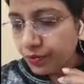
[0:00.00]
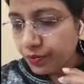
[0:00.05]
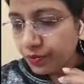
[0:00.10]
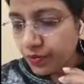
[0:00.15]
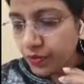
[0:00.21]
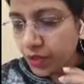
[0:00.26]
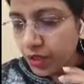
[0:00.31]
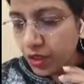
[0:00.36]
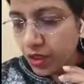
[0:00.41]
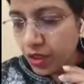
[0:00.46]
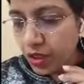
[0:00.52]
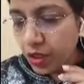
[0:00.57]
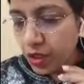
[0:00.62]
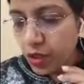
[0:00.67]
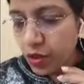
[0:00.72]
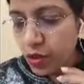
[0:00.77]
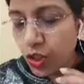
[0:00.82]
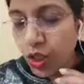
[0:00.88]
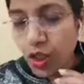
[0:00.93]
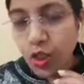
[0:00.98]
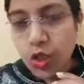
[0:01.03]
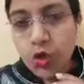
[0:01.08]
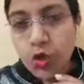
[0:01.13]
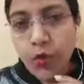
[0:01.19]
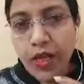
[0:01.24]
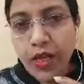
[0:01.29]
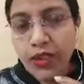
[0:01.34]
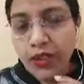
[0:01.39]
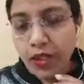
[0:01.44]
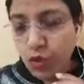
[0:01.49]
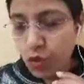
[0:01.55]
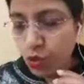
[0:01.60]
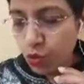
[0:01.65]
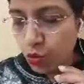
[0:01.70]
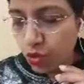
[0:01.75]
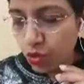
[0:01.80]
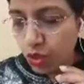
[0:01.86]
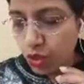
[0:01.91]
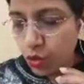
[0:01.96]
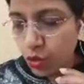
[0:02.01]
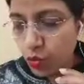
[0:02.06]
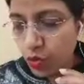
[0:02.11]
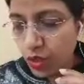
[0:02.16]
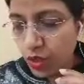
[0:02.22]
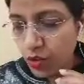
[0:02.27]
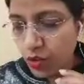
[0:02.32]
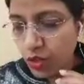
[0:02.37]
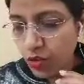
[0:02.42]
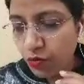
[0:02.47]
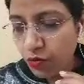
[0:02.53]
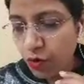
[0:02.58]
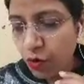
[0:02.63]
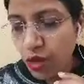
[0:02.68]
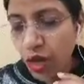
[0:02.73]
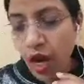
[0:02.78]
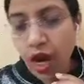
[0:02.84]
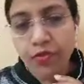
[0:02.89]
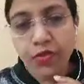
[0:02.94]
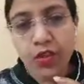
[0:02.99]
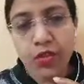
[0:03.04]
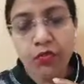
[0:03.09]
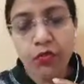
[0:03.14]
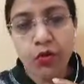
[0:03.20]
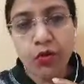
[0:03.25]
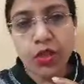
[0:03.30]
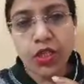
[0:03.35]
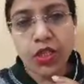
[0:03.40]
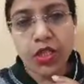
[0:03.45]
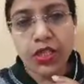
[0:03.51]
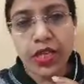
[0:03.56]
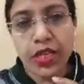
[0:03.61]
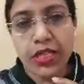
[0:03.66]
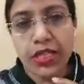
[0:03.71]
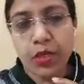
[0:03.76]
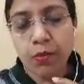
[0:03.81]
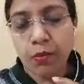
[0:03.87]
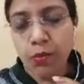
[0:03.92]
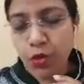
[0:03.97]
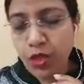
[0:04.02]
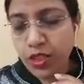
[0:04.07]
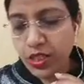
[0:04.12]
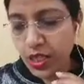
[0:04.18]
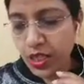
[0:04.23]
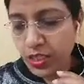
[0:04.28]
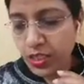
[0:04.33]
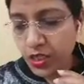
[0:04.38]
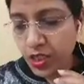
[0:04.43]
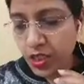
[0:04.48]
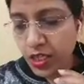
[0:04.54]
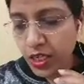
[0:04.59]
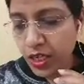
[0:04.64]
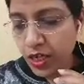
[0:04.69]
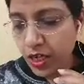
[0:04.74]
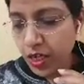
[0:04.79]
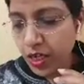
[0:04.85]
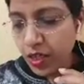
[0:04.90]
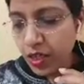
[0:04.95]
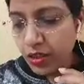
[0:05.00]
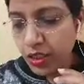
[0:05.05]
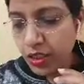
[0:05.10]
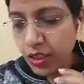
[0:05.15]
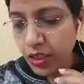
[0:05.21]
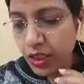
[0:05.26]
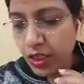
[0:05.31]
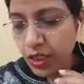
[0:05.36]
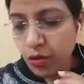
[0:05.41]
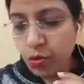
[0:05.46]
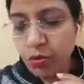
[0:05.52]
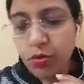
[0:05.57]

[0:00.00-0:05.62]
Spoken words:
12th June 2004, after 14 days in police custody, the accused,